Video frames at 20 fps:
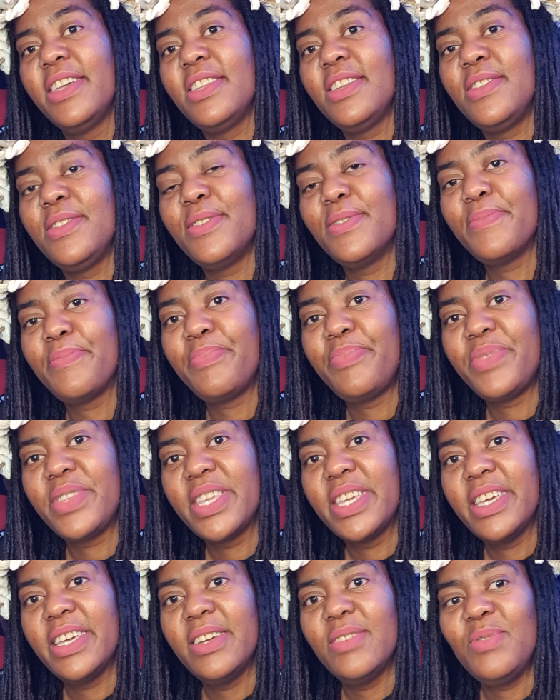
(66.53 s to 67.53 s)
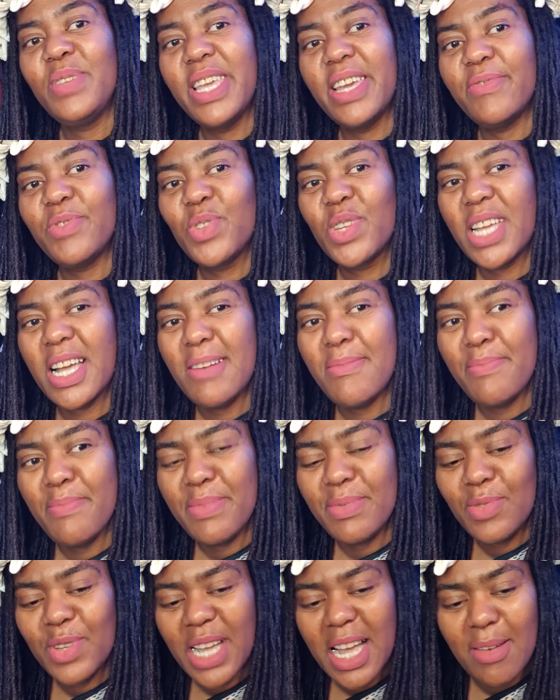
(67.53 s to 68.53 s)
you know. We have to
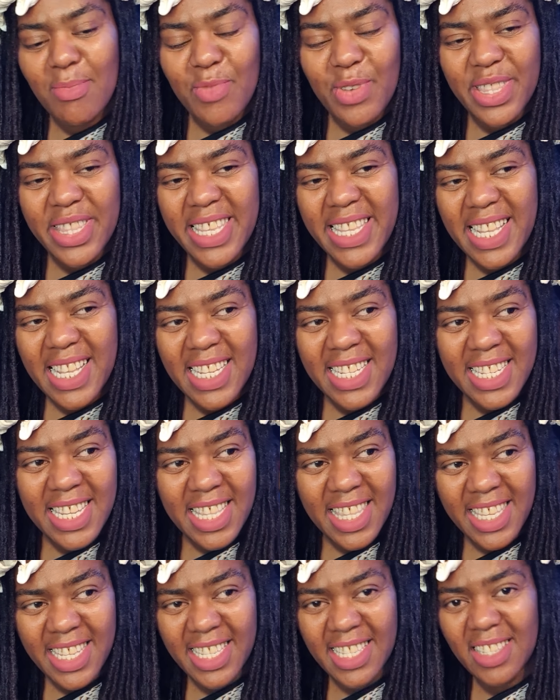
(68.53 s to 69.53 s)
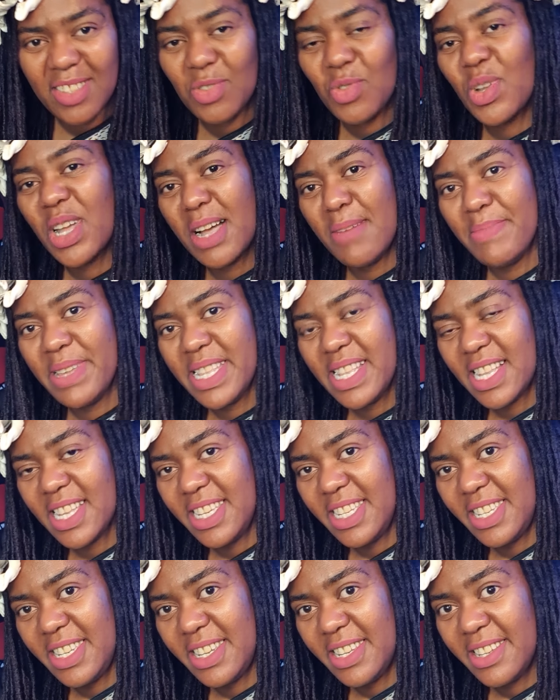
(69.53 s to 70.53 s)
come come with the cleaning things to come and
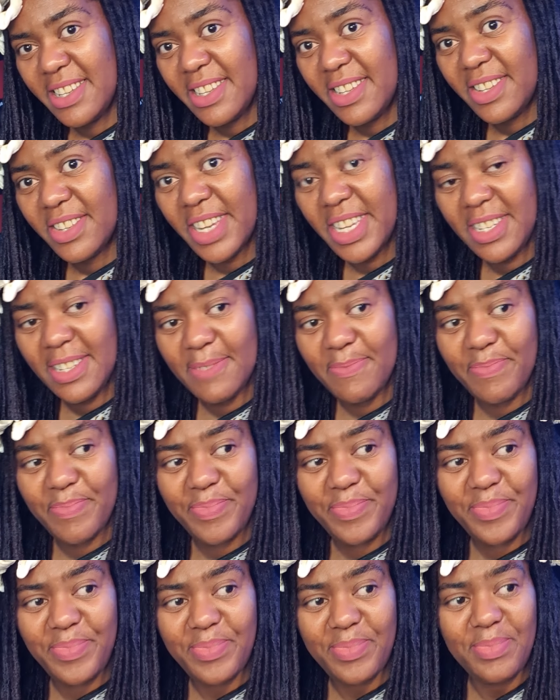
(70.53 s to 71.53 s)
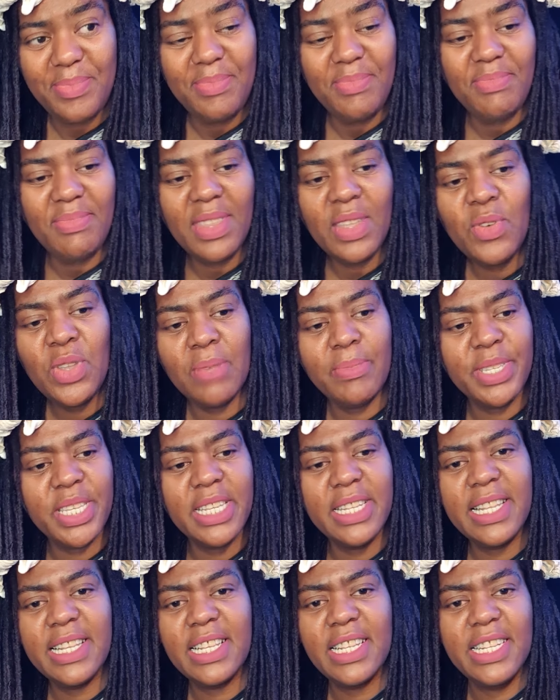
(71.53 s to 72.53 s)
clean, right? And I'm
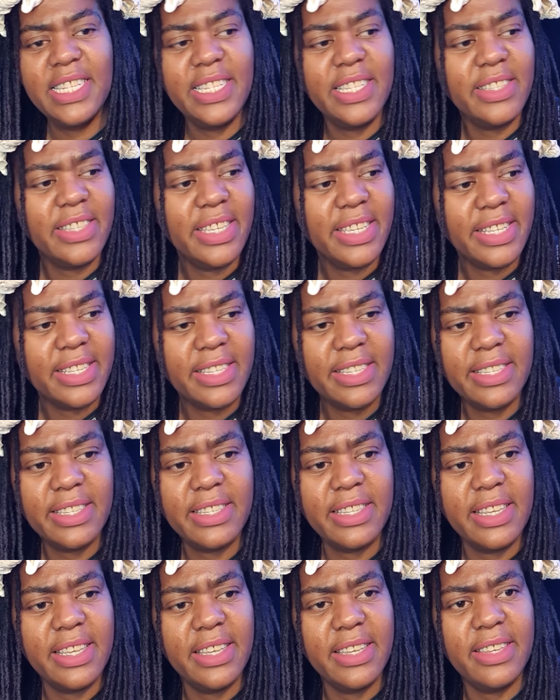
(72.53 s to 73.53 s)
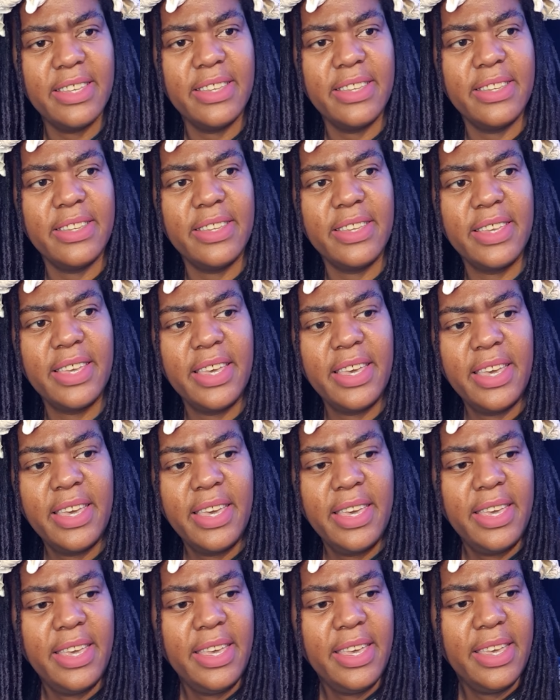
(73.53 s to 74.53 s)
saying cleaning things. Uh,
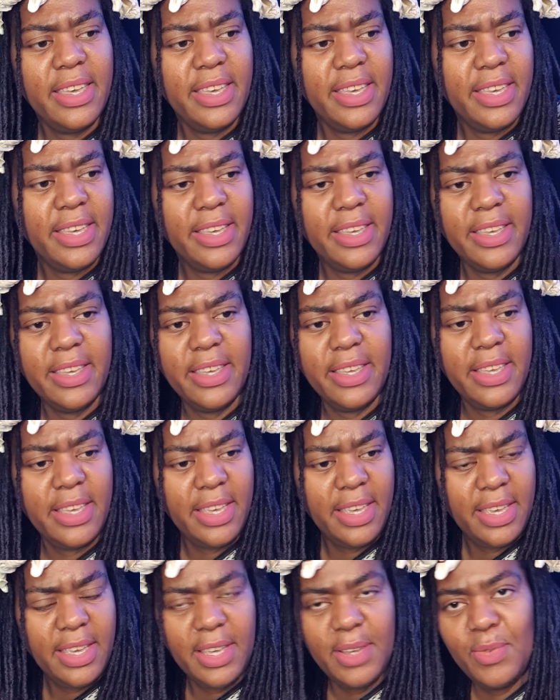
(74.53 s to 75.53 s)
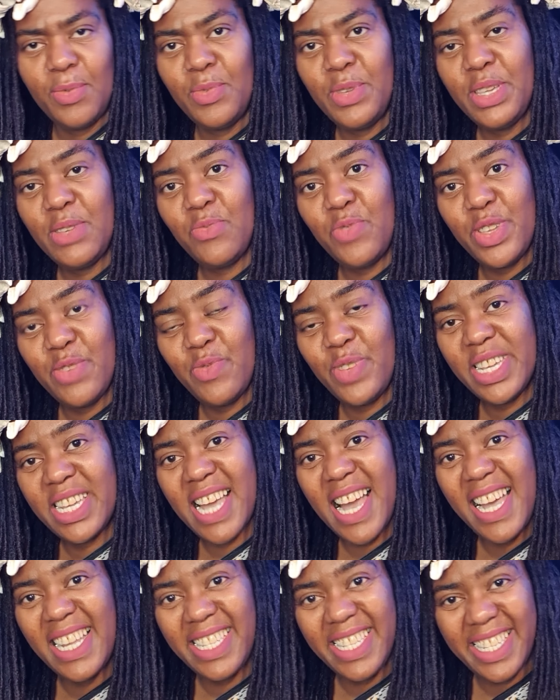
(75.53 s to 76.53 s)
uh, we, we, we
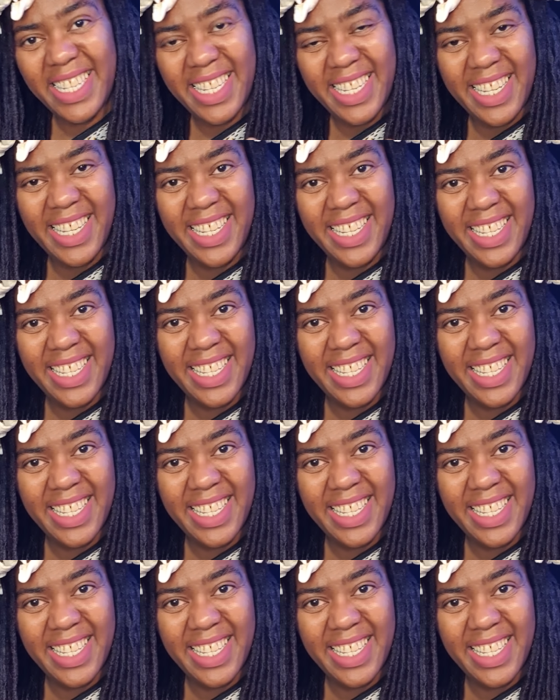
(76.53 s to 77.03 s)
can't,